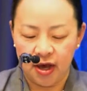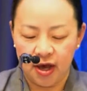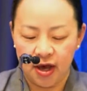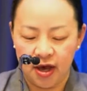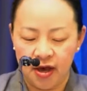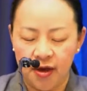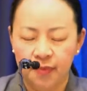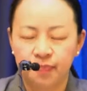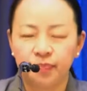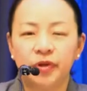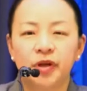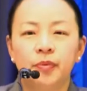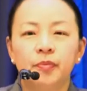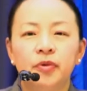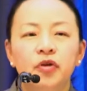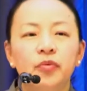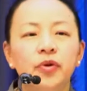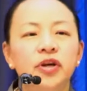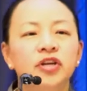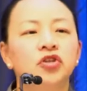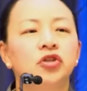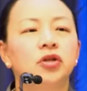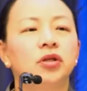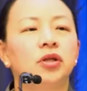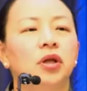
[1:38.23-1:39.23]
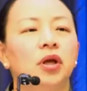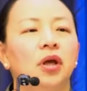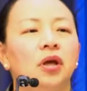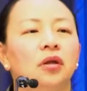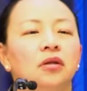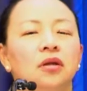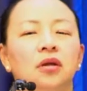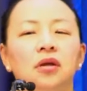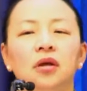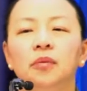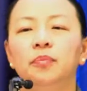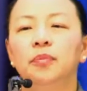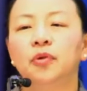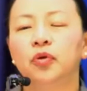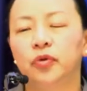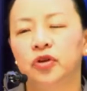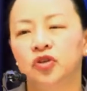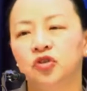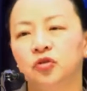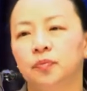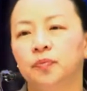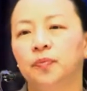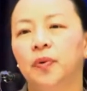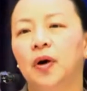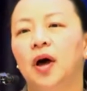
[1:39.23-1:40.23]
Immigration and
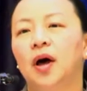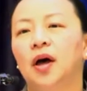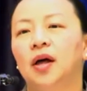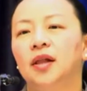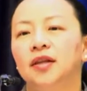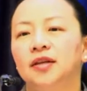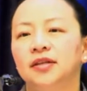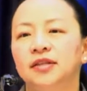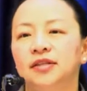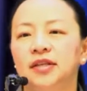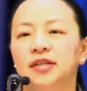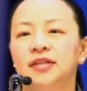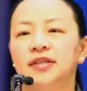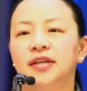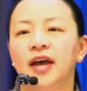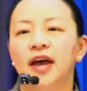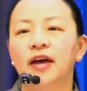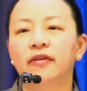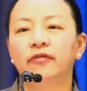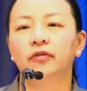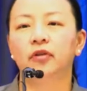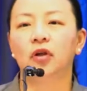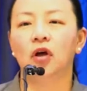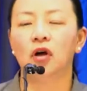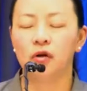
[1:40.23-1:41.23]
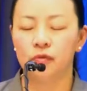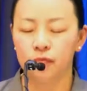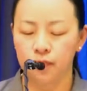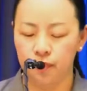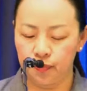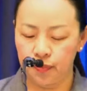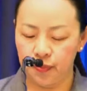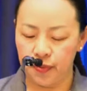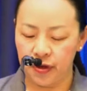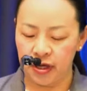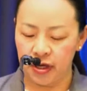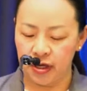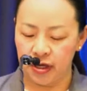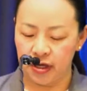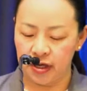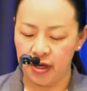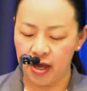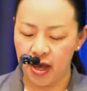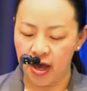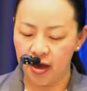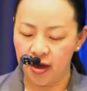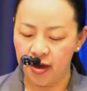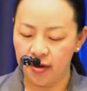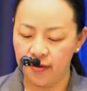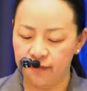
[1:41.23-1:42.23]
immigration policies have long been
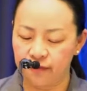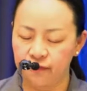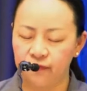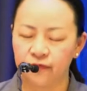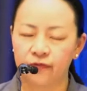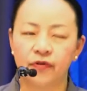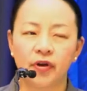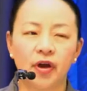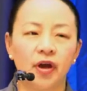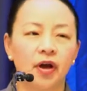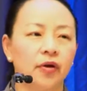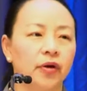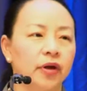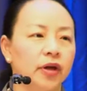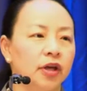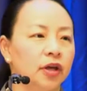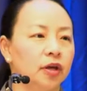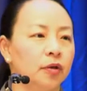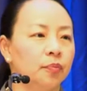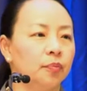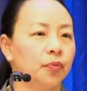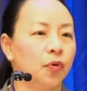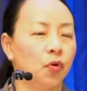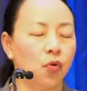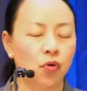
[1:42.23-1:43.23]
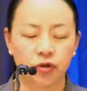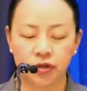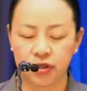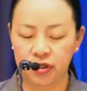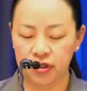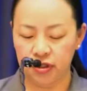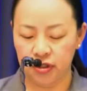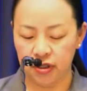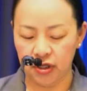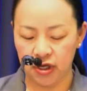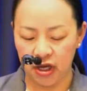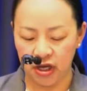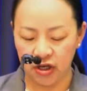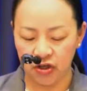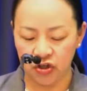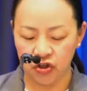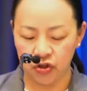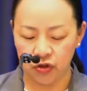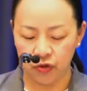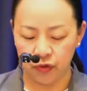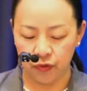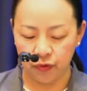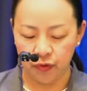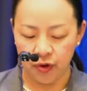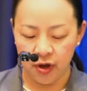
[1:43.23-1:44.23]
a very important
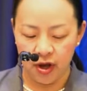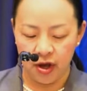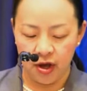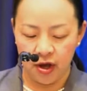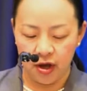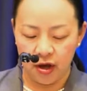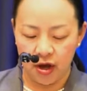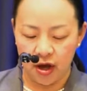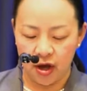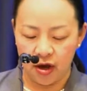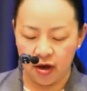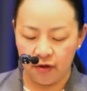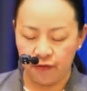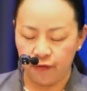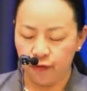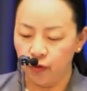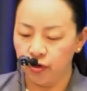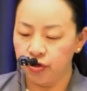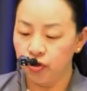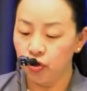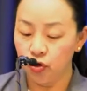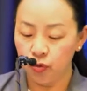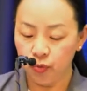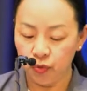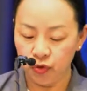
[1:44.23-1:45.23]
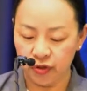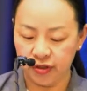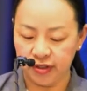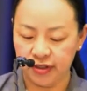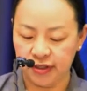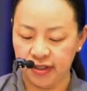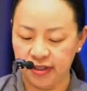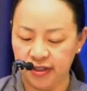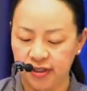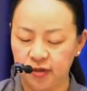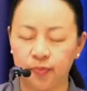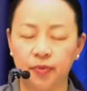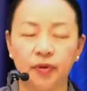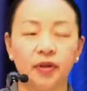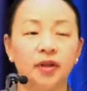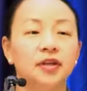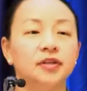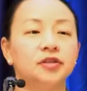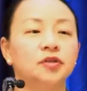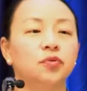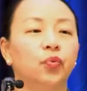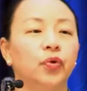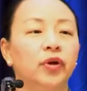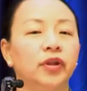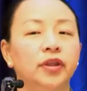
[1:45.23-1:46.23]
issue for numerous
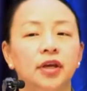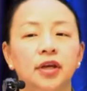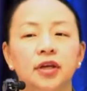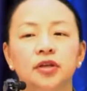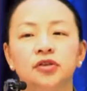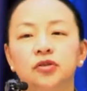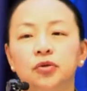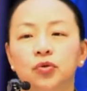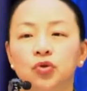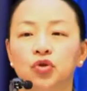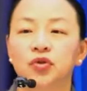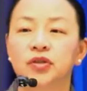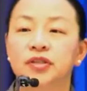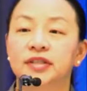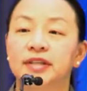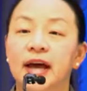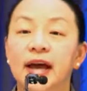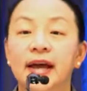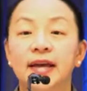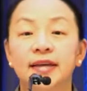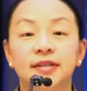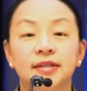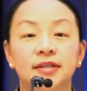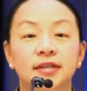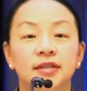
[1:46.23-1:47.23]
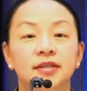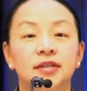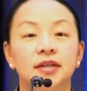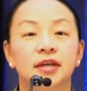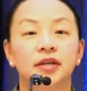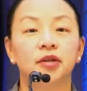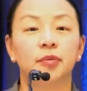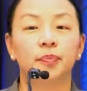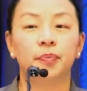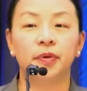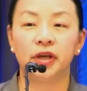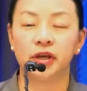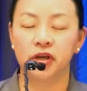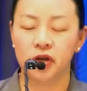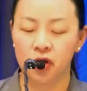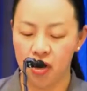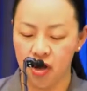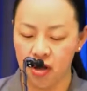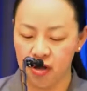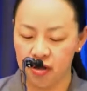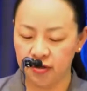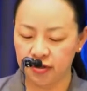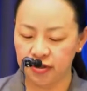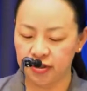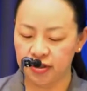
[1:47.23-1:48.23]
disciplines within social sciences and
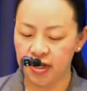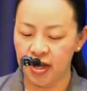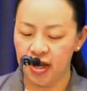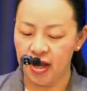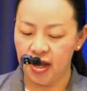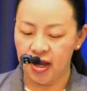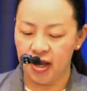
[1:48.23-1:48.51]
beyond.